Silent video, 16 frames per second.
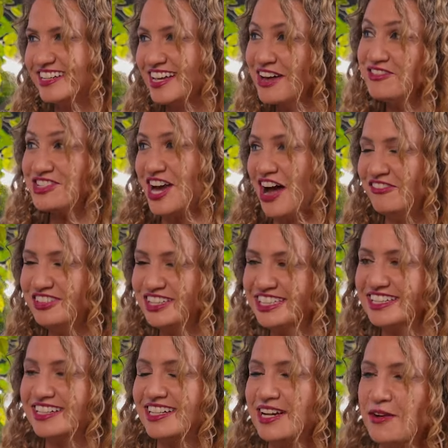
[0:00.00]
come
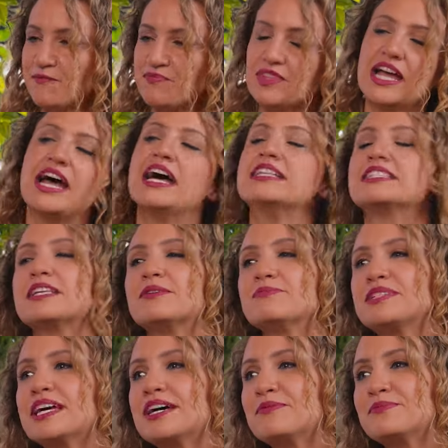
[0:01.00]
shopping and
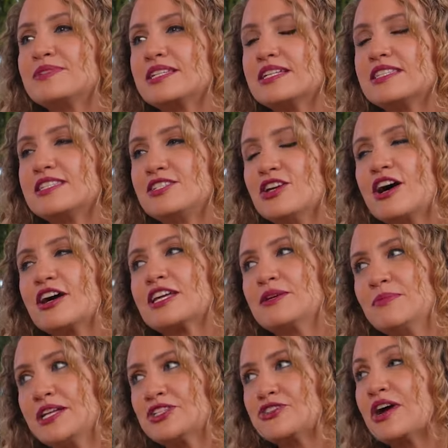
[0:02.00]
sometimes it's
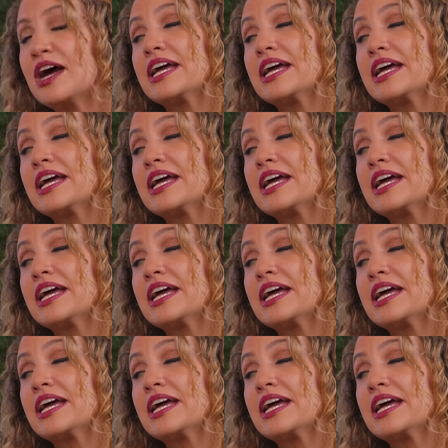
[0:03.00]
documentary.